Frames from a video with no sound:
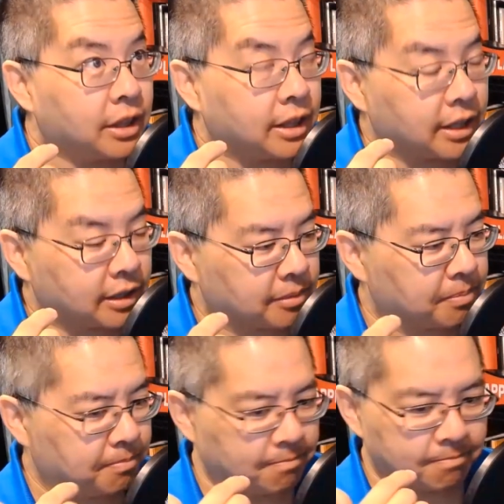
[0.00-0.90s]
The
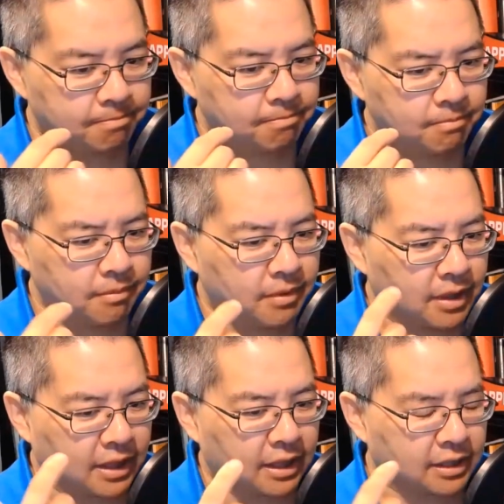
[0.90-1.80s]

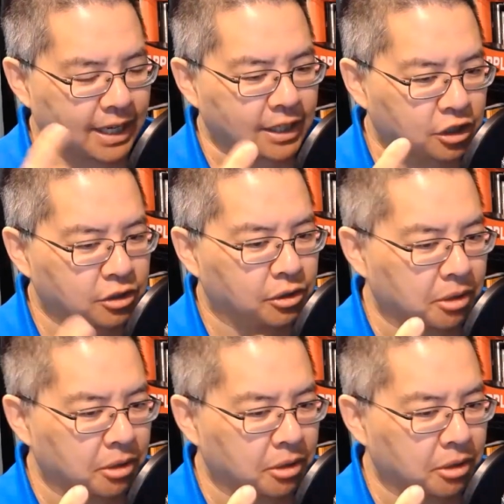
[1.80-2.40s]
Data Studio